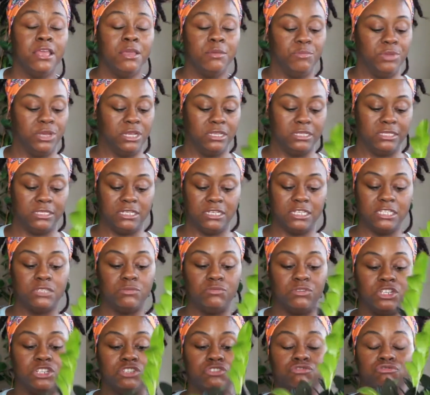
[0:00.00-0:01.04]
Because this
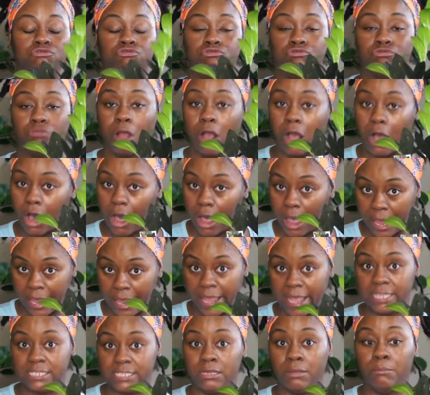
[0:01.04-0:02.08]
one is dry
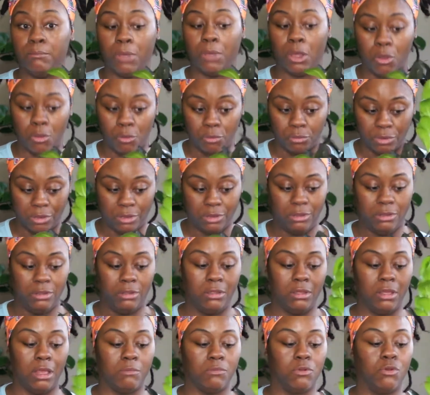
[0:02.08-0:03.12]
as a bone.
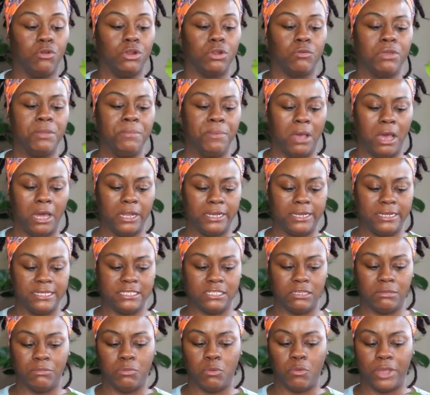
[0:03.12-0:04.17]
I'm going to repot it at
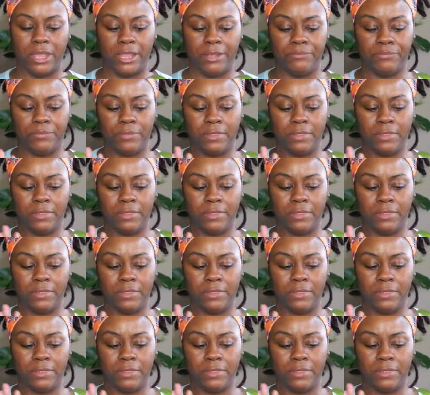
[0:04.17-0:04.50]
some point.